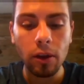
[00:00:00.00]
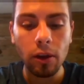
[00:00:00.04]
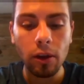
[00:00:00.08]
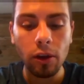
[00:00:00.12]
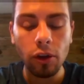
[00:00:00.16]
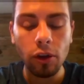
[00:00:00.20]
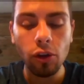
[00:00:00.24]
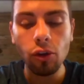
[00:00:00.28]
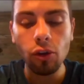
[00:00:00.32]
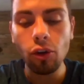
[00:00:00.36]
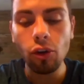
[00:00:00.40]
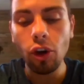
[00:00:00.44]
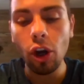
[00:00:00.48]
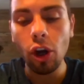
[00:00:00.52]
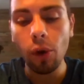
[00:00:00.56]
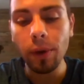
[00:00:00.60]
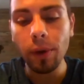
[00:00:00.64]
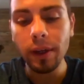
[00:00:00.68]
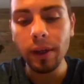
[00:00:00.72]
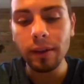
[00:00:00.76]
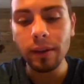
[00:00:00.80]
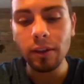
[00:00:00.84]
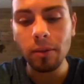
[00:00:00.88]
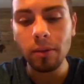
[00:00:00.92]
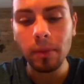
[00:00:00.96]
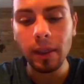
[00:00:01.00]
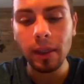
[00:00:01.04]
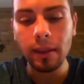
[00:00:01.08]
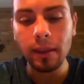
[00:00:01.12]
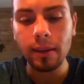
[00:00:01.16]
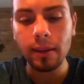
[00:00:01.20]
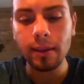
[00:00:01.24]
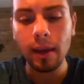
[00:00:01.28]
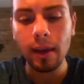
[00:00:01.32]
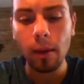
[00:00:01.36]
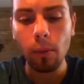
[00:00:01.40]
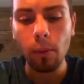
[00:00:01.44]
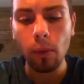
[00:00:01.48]
you're going to meet
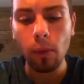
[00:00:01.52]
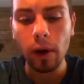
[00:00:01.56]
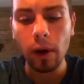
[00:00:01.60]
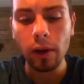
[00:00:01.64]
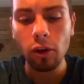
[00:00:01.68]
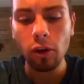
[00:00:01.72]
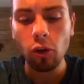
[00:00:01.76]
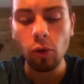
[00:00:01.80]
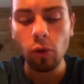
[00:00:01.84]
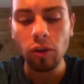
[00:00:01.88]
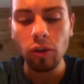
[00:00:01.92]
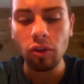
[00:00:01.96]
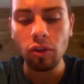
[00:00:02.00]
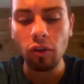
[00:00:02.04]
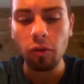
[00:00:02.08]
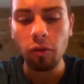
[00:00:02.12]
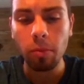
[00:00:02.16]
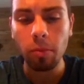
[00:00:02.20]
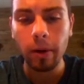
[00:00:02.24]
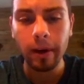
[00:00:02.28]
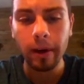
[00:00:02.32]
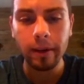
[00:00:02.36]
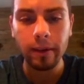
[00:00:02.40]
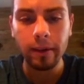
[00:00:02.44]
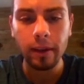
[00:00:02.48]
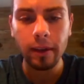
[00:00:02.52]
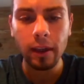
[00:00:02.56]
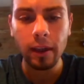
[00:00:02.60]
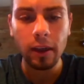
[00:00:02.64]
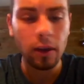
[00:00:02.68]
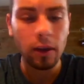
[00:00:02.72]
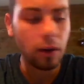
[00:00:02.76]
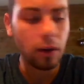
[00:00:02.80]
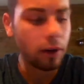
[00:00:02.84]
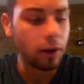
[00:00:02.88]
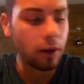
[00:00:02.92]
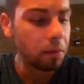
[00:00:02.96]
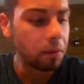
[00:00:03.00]
someone who is of
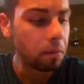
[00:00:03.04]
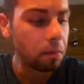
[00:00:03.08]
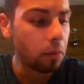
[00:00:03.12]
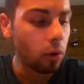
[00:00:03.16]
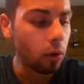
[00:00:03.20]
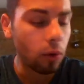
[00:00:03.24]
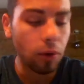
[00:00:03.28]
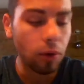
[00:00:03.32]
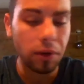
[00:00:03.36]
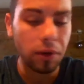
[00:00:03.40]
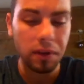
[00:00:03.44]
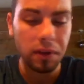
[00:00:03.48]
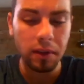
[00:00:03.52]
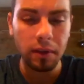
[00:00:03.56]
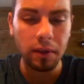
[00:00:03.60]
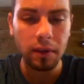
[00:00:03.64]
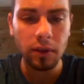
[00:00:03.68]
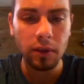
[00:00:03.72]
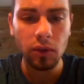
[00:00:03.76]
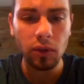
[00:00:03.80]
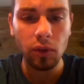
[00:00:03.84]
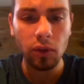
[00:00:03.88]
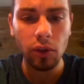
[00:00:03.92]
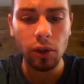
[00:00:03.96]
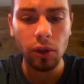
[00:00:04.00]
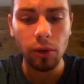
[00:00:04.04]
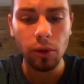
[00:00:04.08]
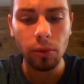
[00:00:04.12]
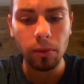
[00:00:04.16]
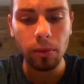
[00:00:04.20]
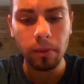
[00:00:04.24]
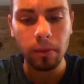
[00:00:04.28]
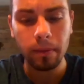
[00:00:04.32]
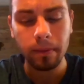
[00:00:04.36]
particular importance to you.